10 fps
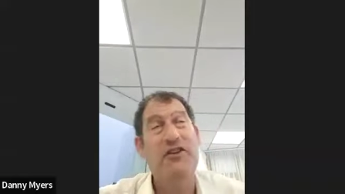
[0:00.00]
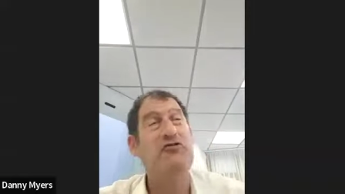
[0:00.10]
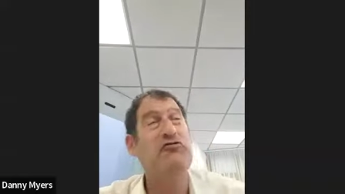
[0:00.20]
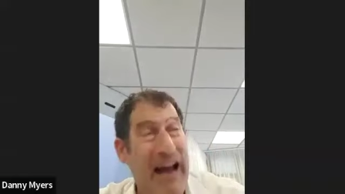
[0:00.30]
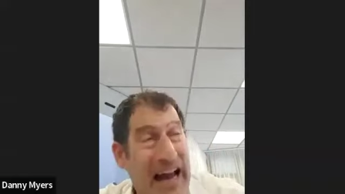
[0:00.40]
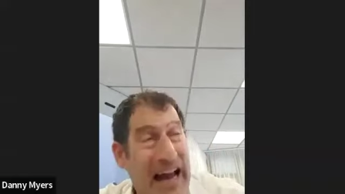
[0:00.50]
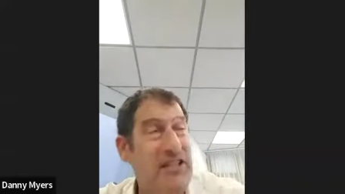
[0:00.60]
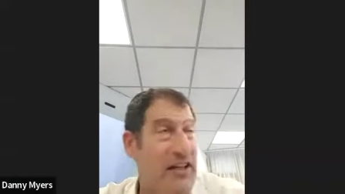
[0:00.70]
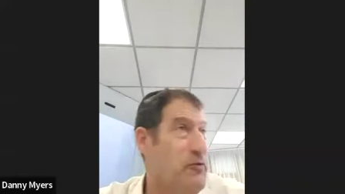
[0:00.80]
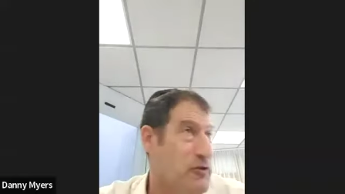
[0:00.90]

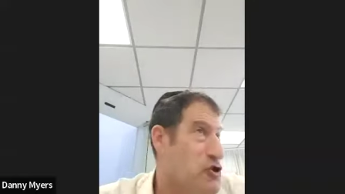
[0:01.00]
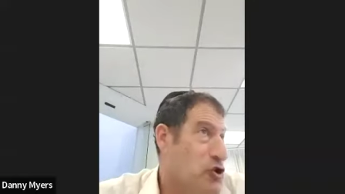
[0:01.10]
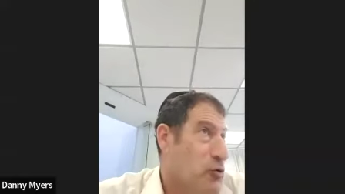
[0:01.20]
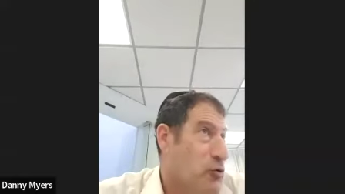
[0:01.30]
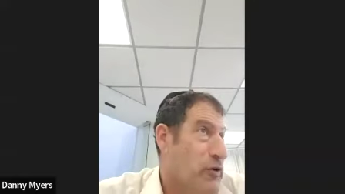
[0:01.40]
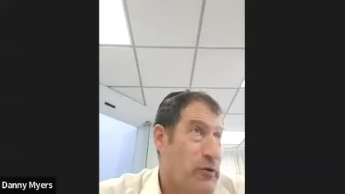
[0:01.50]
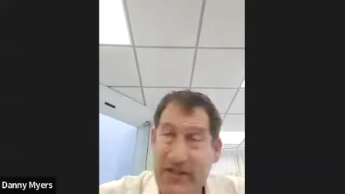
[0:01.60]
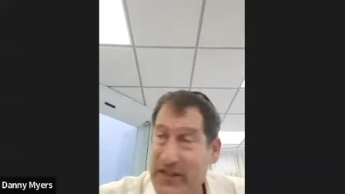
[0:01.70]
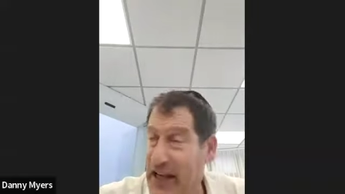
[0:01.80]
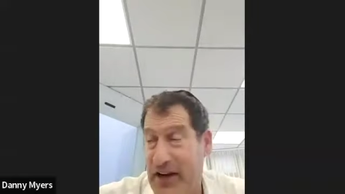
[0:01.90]
Tragically, it was a Jew. It
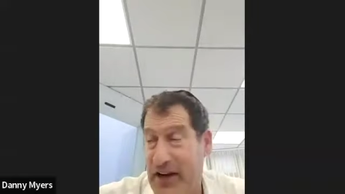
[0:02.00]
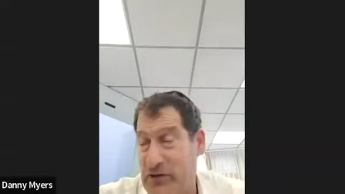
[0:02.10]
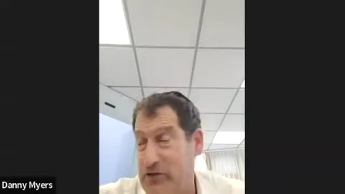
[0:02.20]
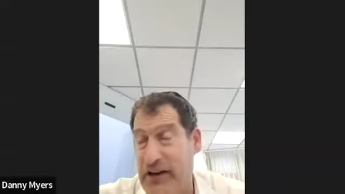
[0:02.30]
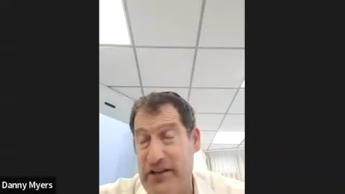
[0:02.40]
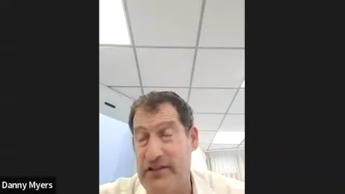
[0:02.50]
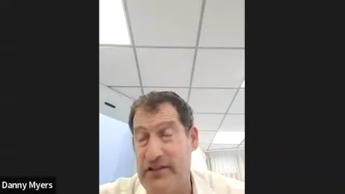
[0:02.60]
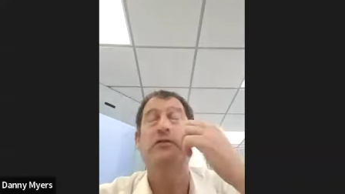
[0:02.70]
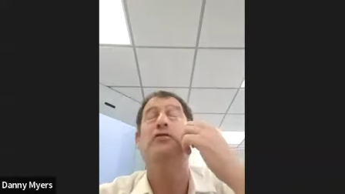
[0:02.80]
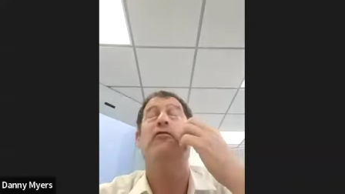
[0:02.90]
was sick. It was crazy. It
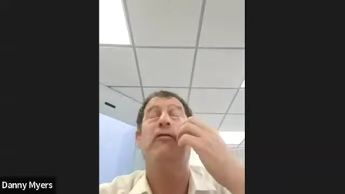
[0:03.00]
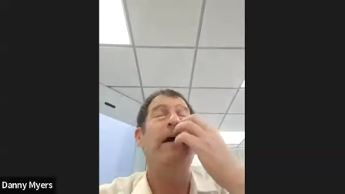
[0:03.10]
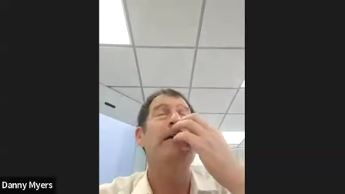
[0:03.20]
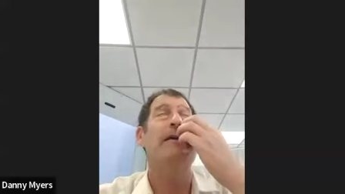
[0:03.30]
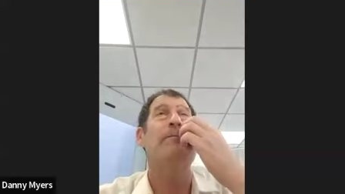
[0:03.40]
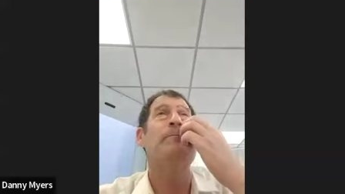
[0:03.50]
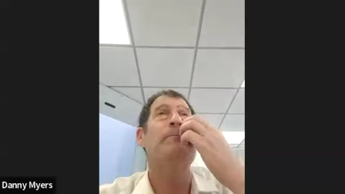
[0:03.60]
was crazy.